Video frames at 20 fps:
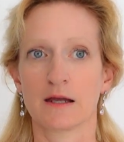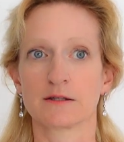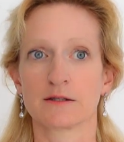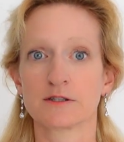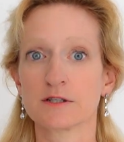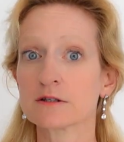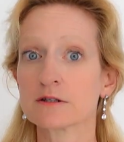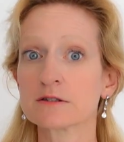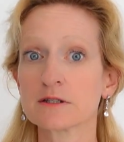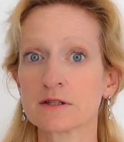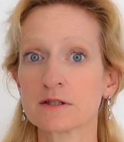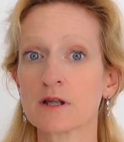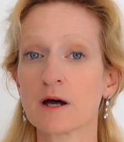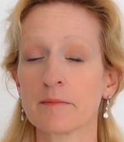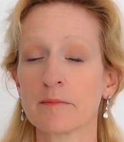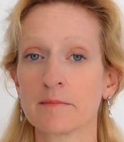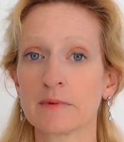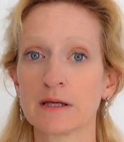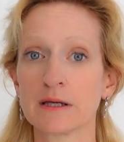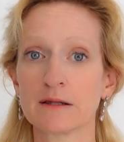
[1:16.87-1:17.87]
Does it
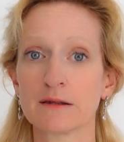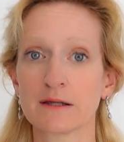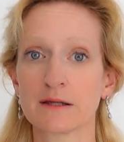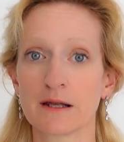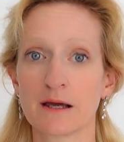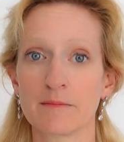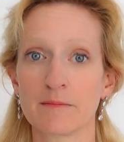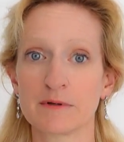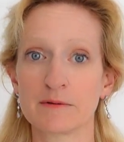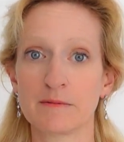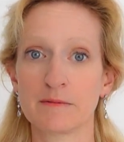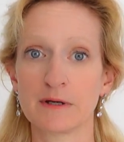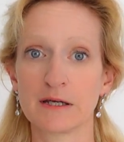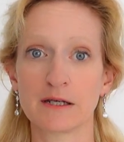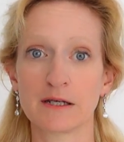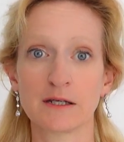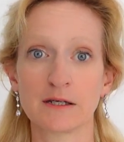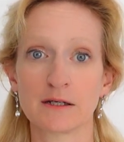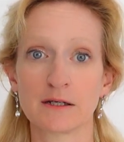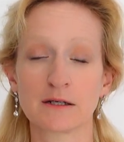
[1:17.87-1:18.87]
not mean that I'm
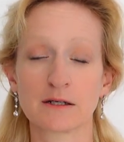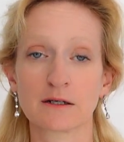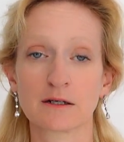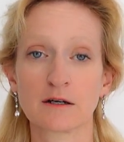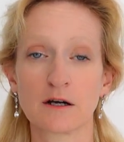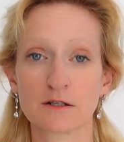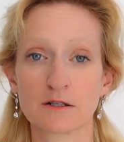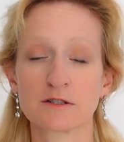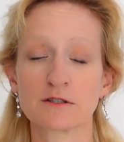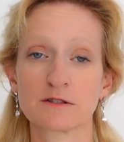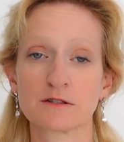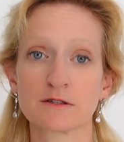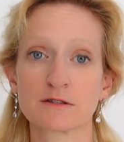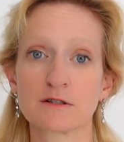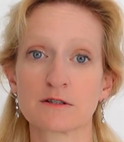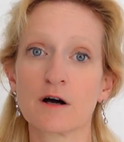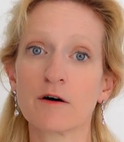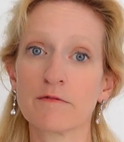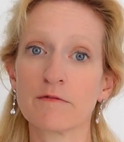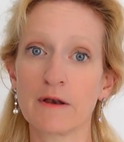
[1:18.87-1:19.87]
in a consciousness
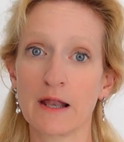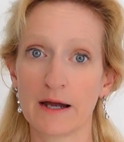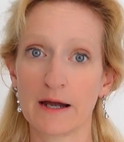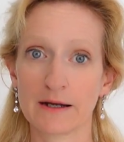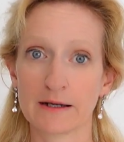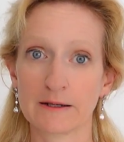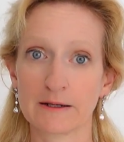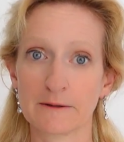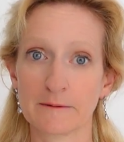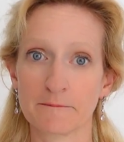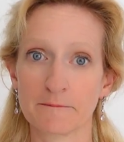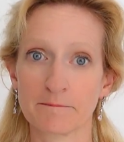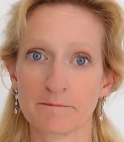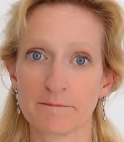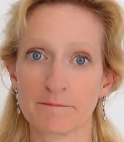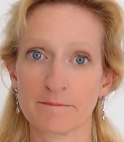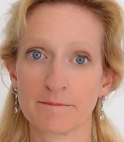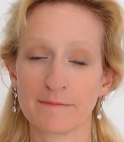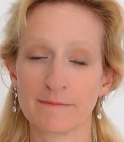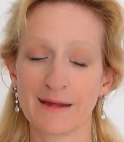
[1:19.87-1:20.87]
of lack?
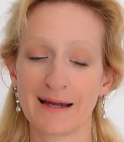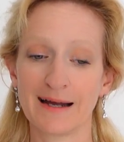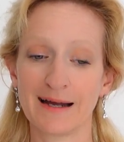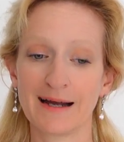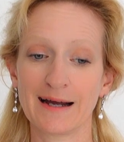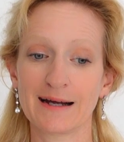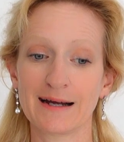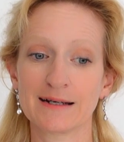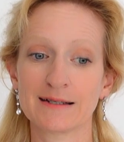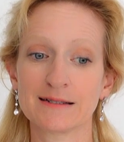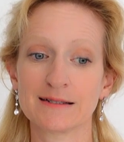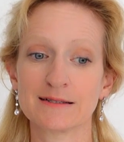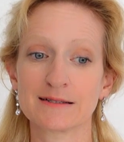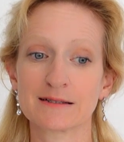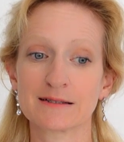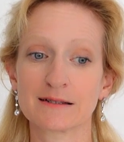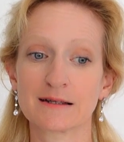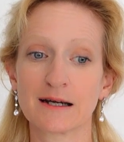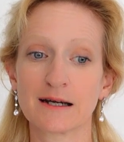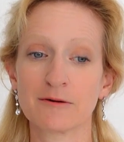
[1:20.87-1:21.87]
And
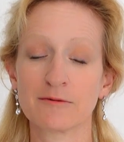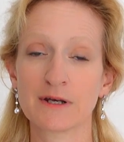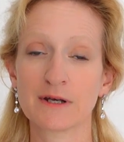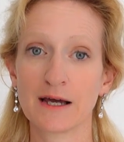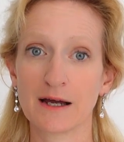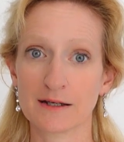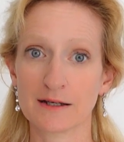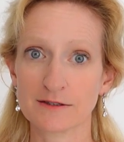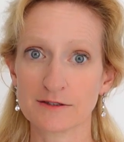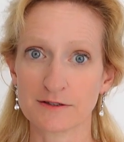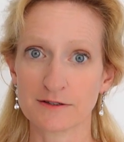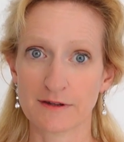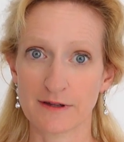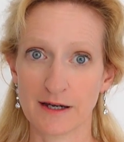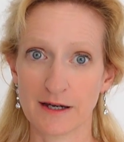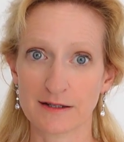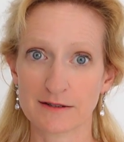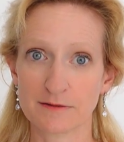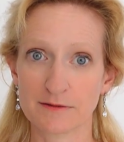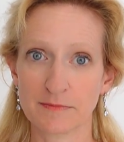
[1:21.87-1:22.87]
I want to answer
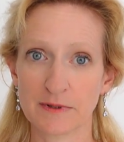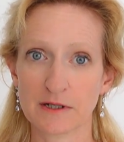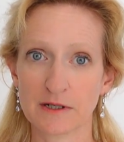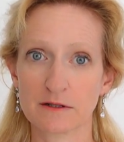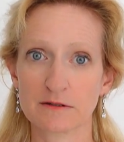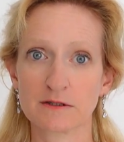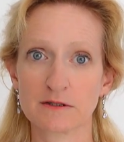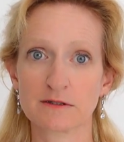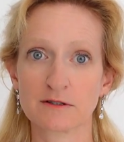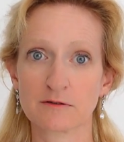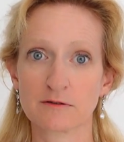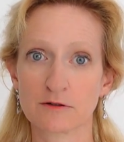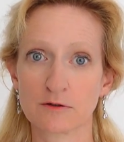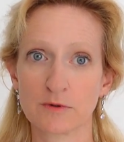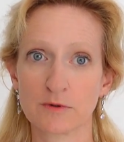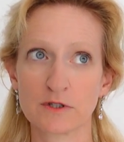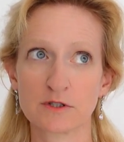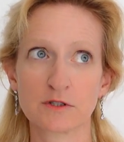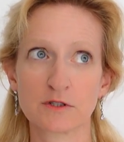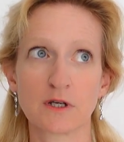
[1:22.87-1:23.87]
that because it's a good
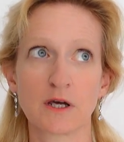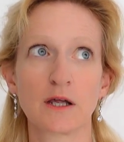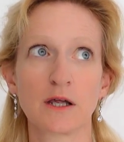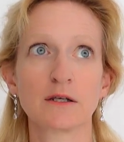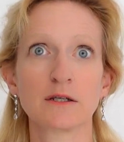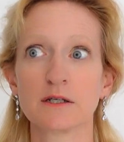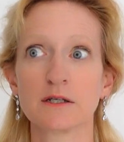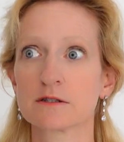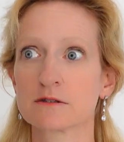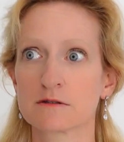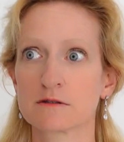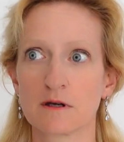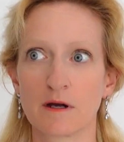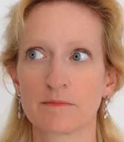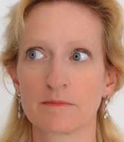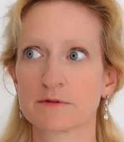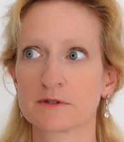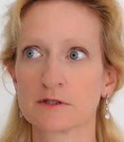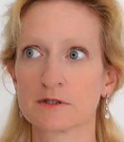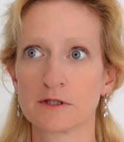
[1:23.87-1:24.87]
question and it's
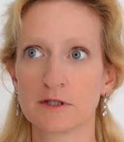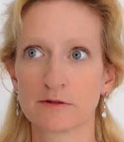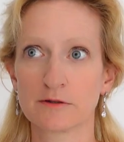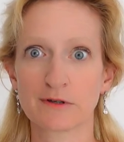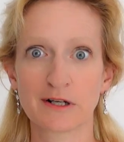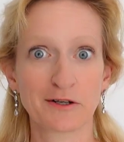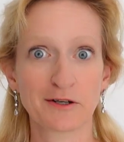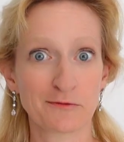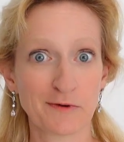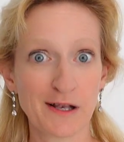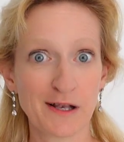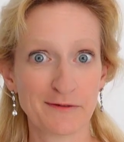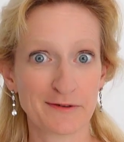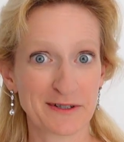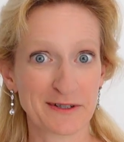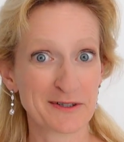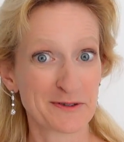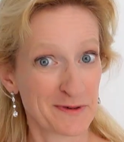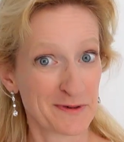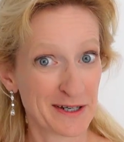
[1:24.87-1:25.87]
absolutely
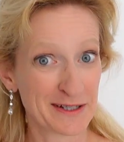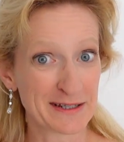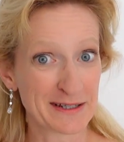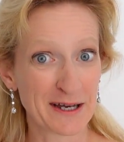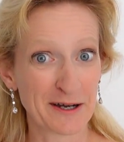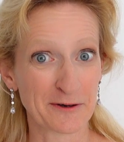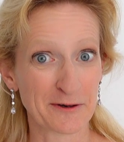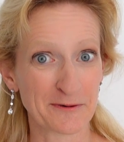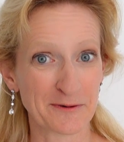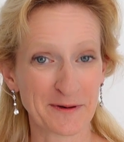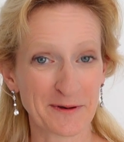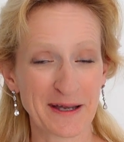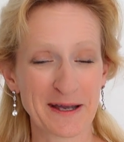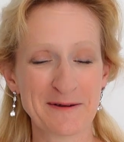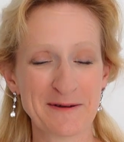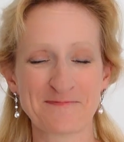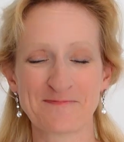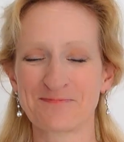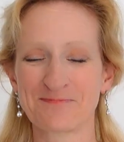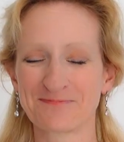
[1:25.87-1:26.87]
relevant right now,
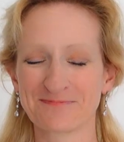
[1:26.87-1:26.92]
okay?